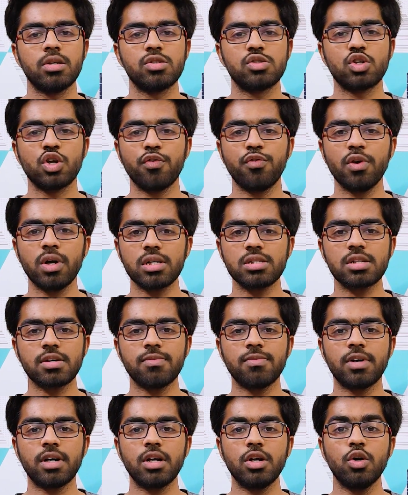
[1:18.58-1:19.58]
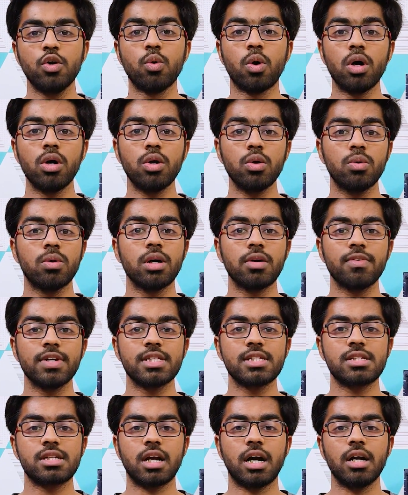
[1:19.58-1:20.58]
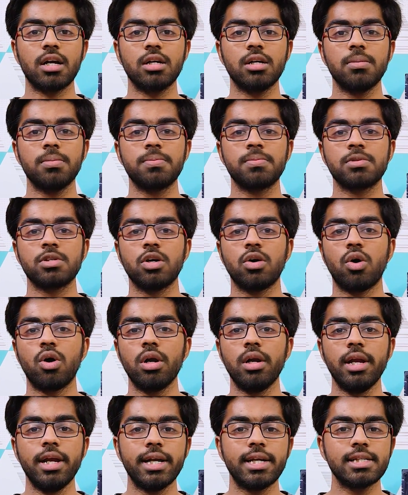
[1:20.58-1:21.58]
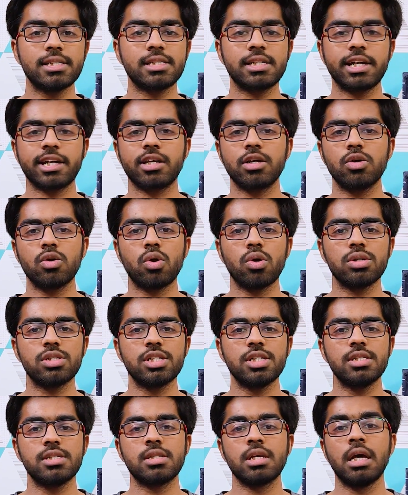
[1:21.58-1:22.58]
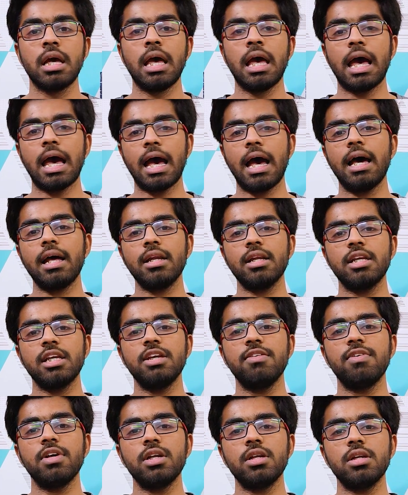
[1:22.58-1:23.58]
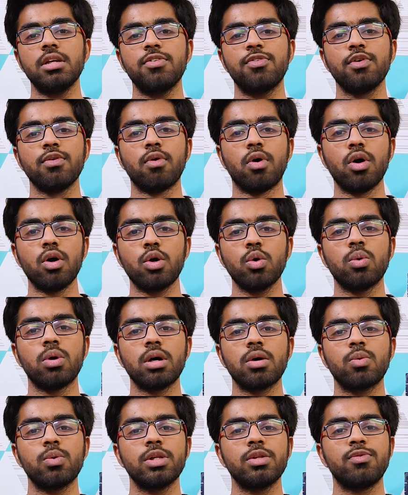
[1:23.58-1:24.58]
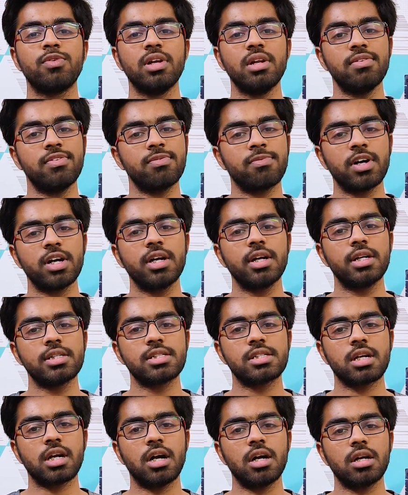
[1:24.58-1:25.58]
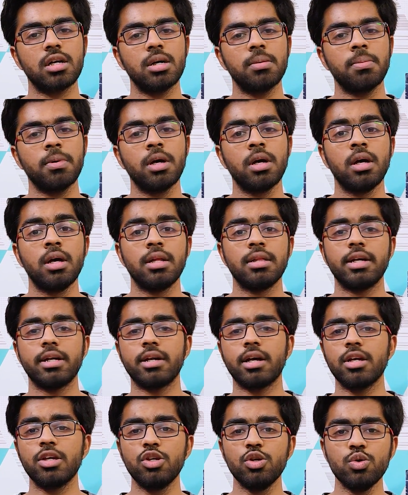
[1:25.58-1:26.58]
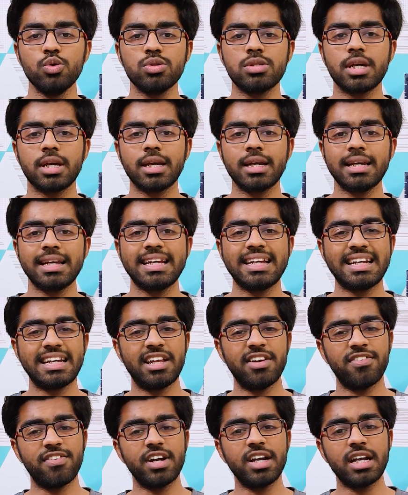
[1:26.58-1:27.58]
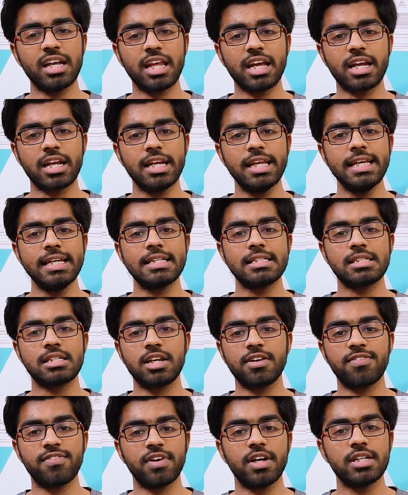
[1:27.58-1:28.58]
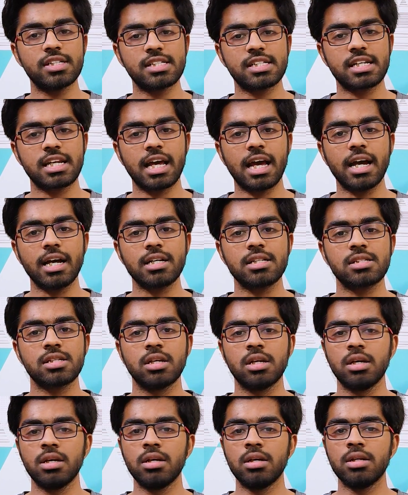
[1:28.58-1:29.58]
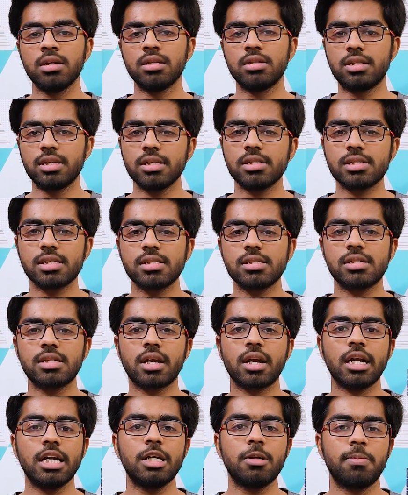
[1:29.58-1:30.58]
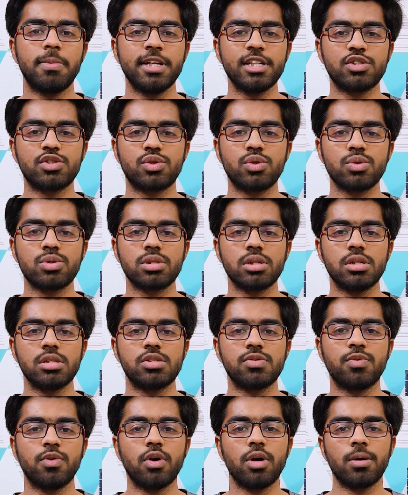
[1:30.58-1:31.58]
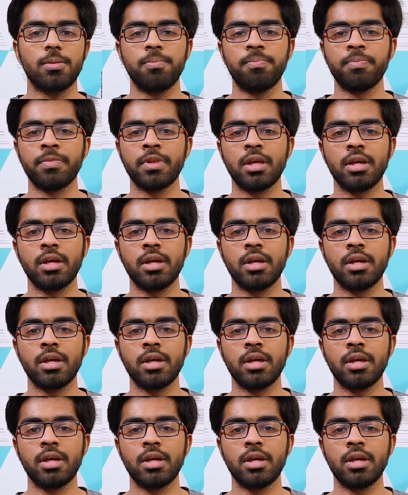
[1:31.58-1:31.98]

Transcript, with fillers: So if you are someone who want to work with startups on latest technologies, and even if you want to work with well-funded startup that are using different techniques, different stacks, this is the right place to search for.